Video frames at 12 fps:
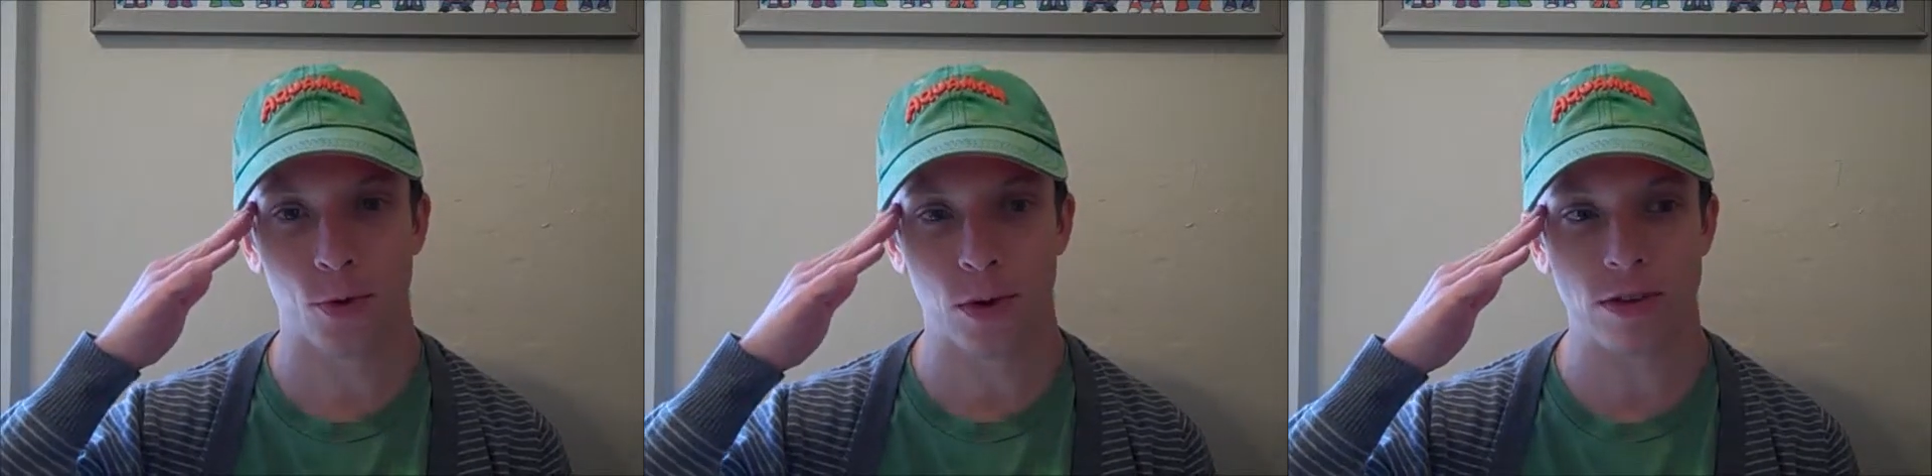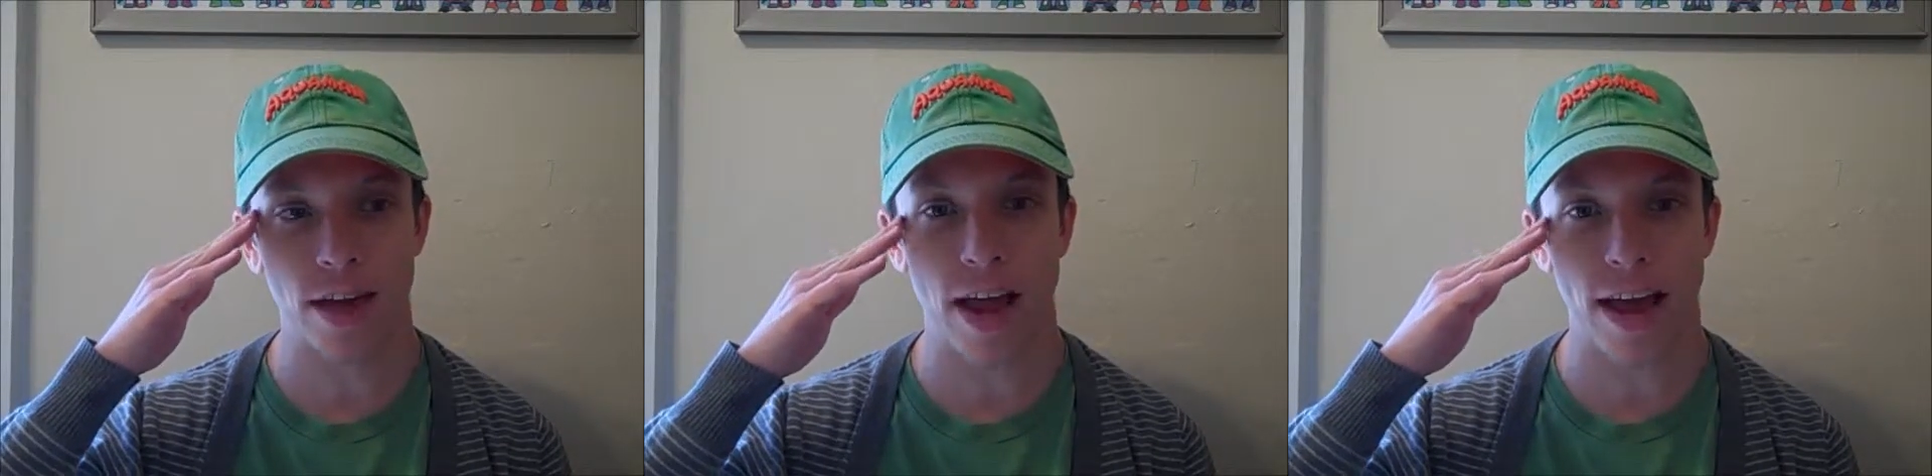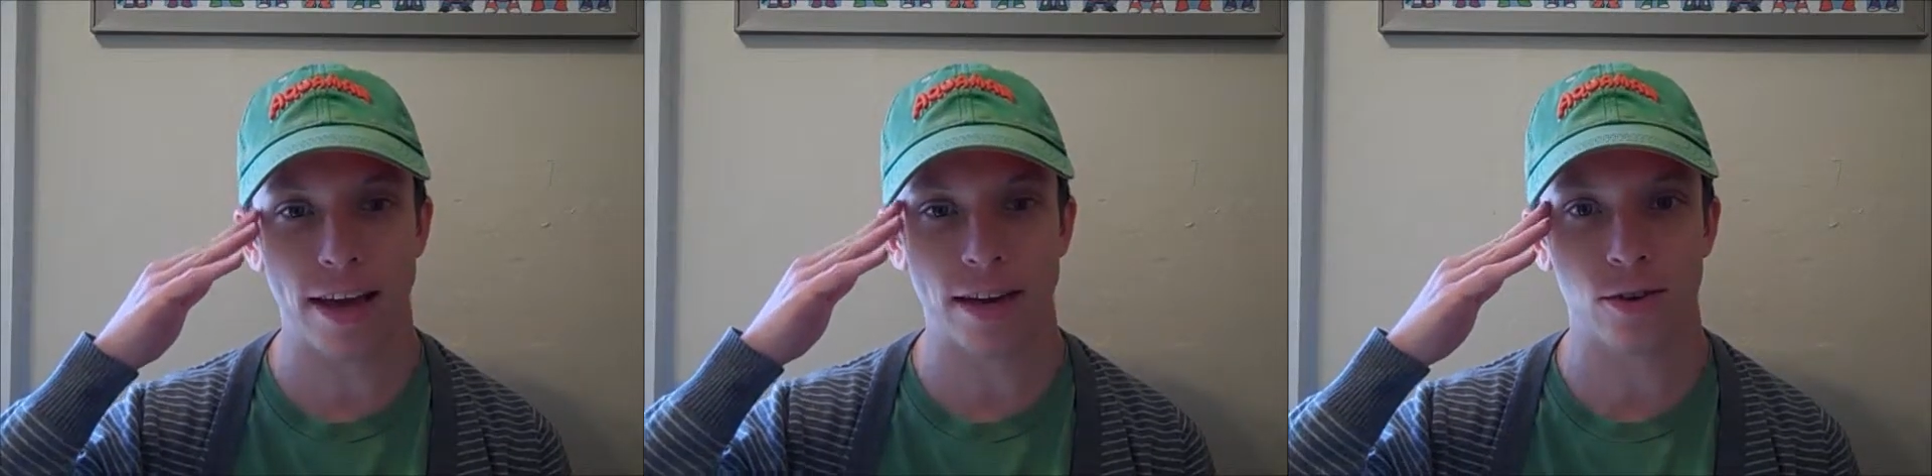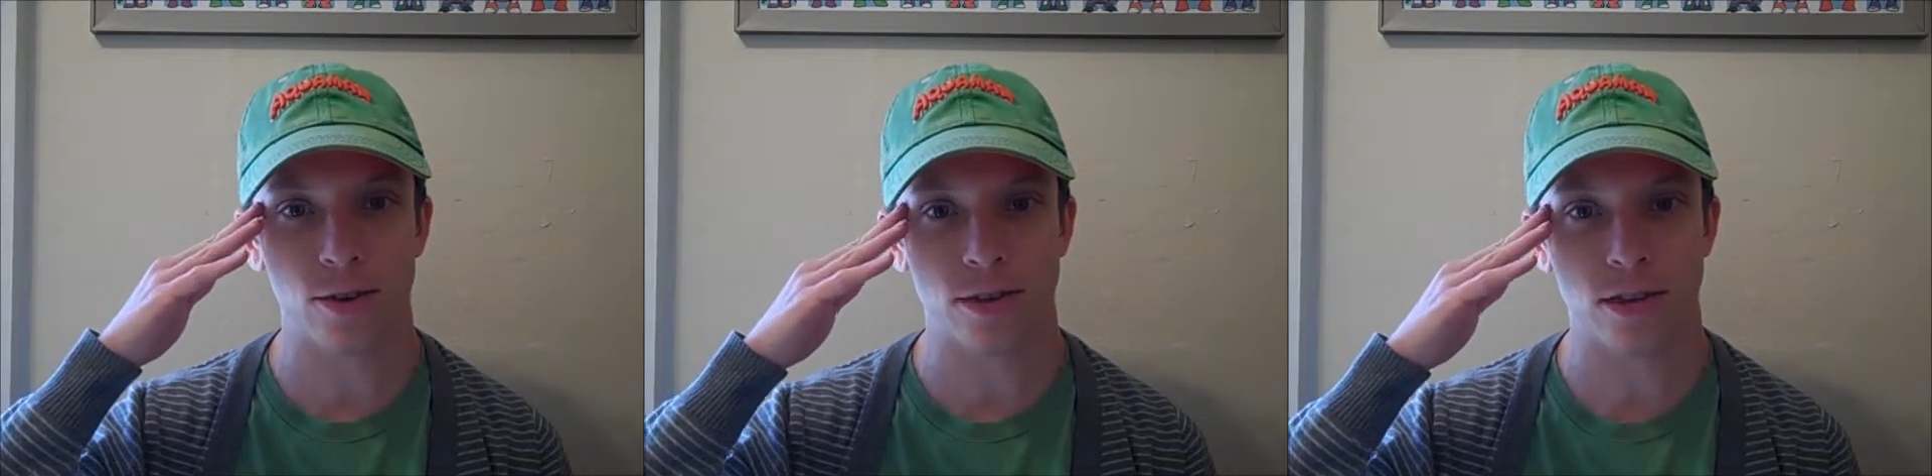his head
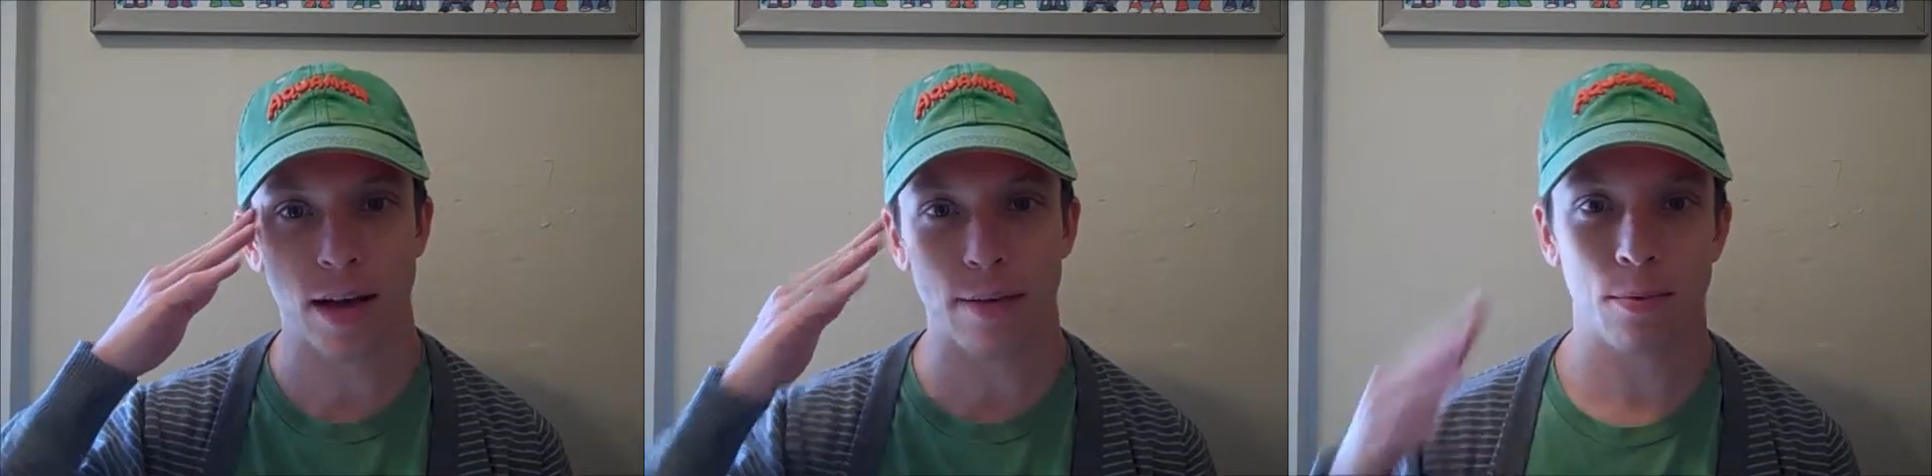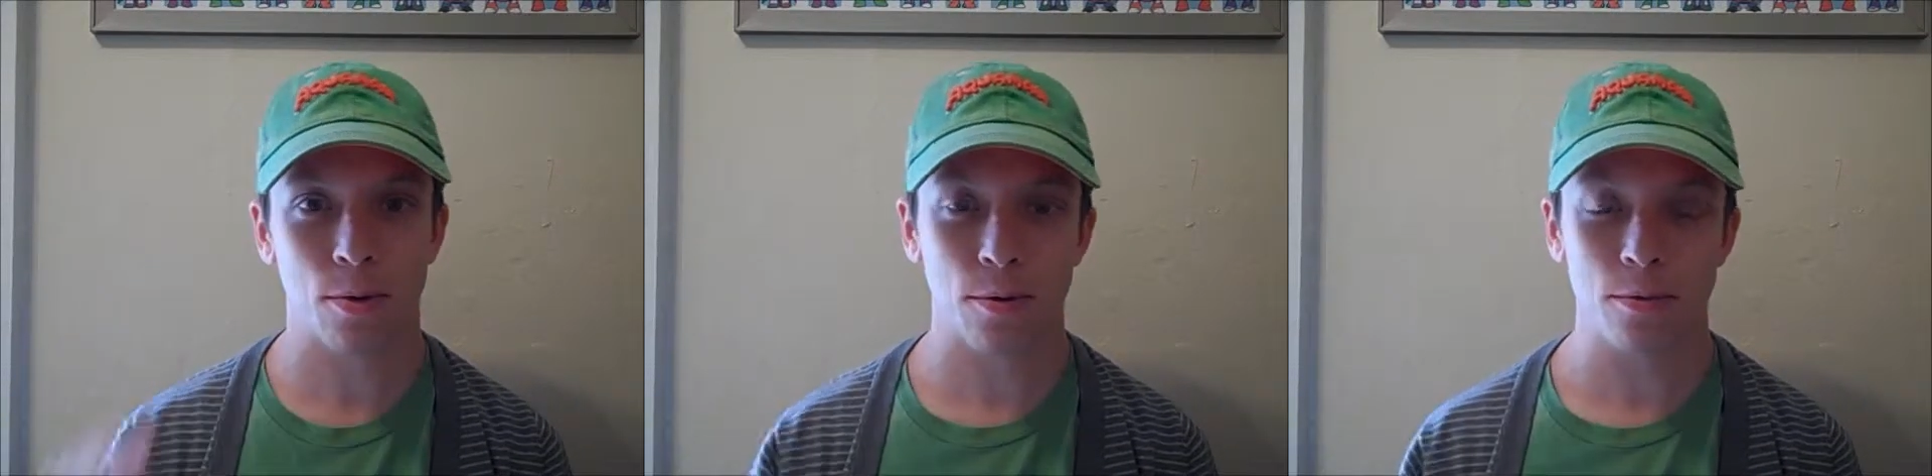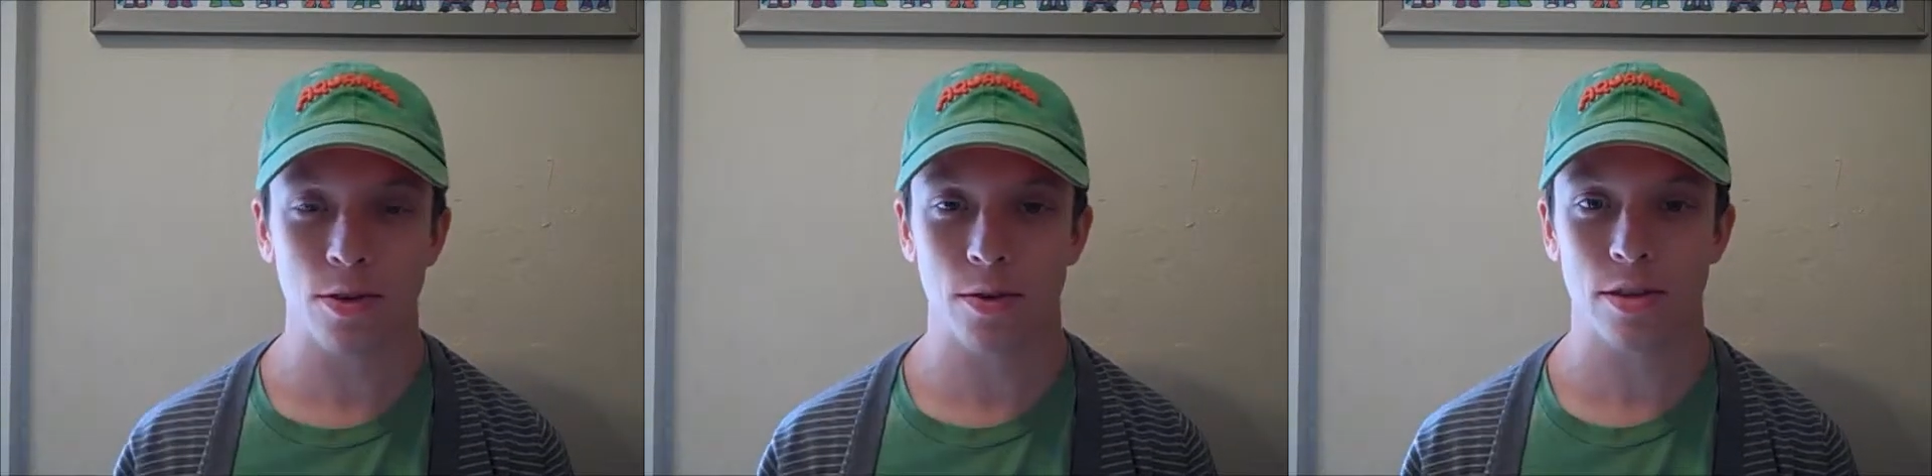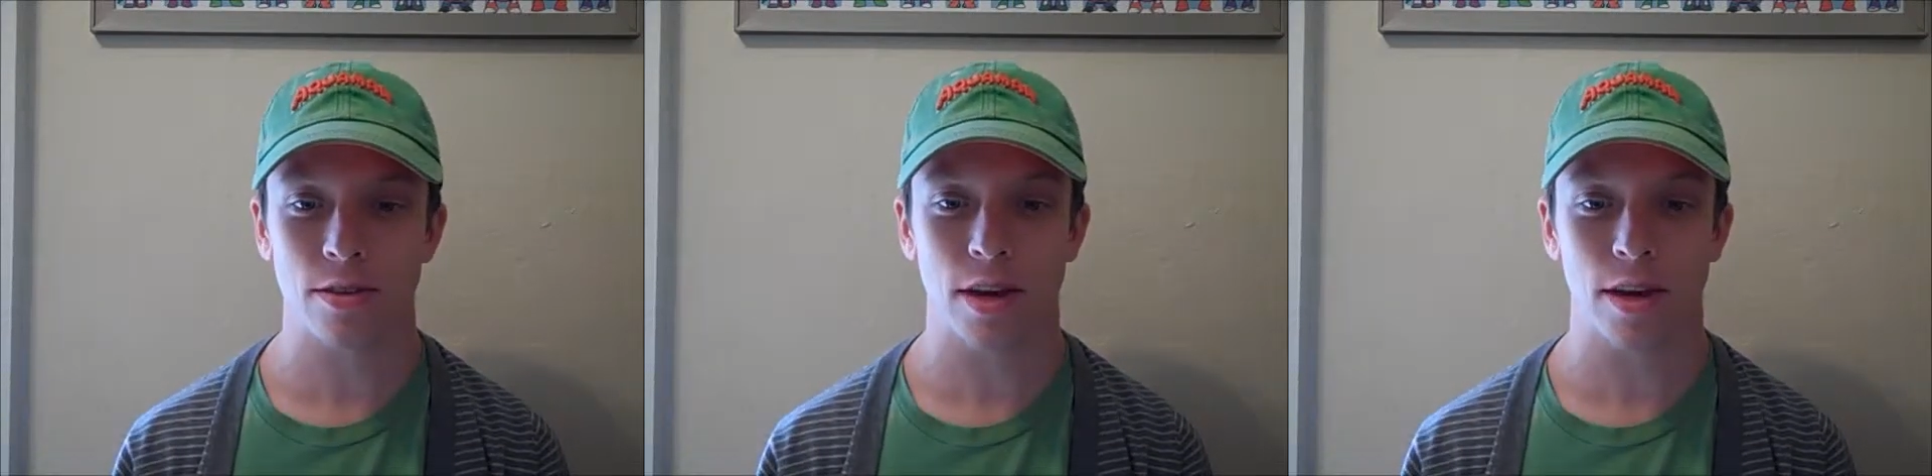into his temple, so
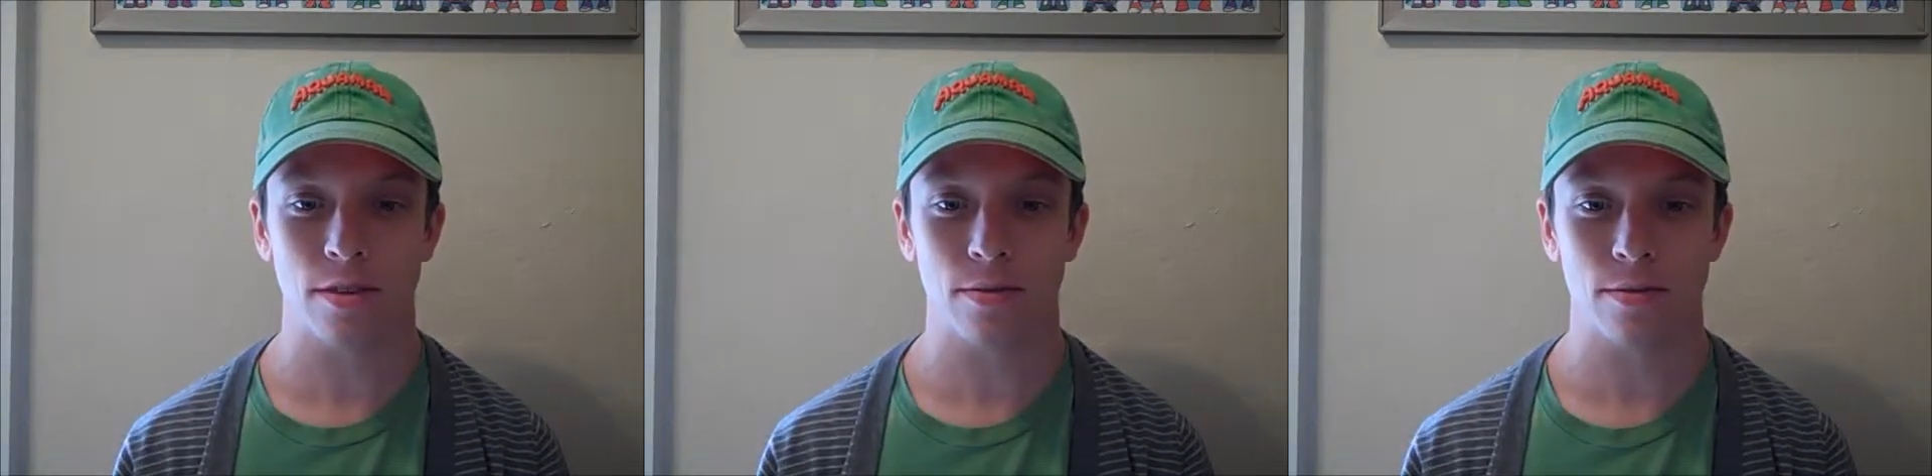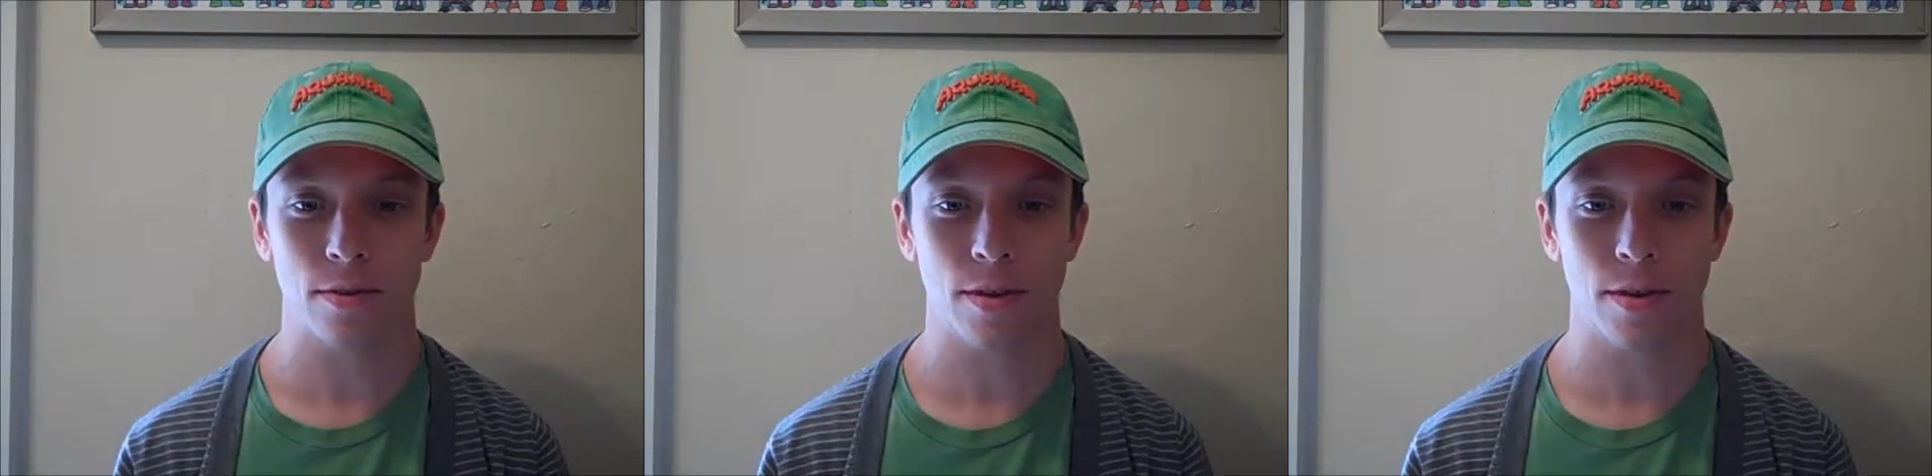he's kind of